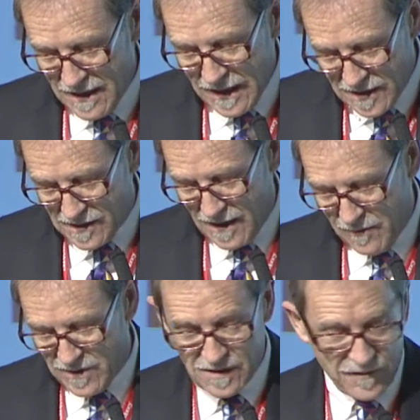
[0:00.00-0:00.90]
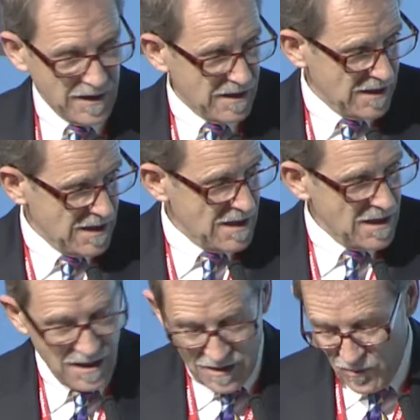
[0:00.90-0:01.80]
Eastern Hemisphere,
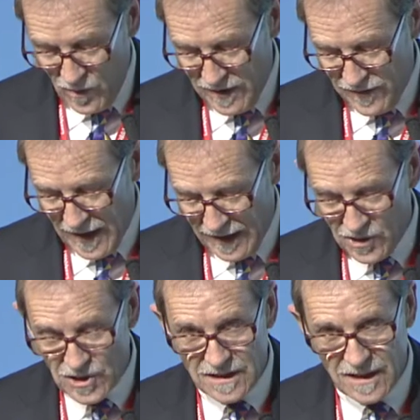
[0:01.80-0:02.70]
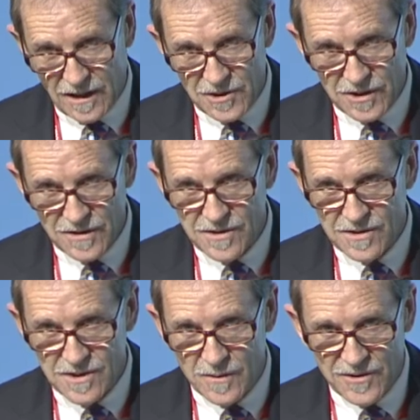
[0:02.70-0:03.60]
with Energy Intelligence,
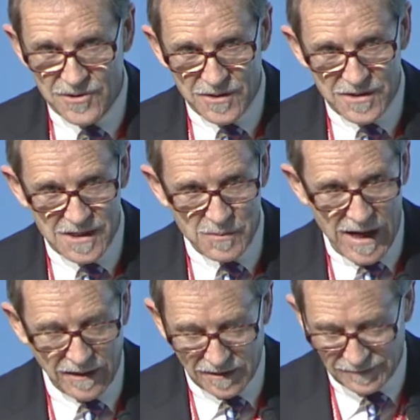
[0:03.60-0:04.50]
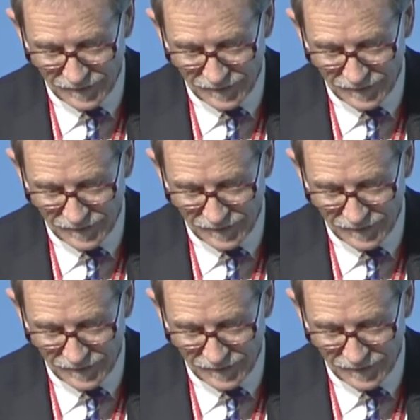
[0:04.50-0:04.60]
to introduce his panel.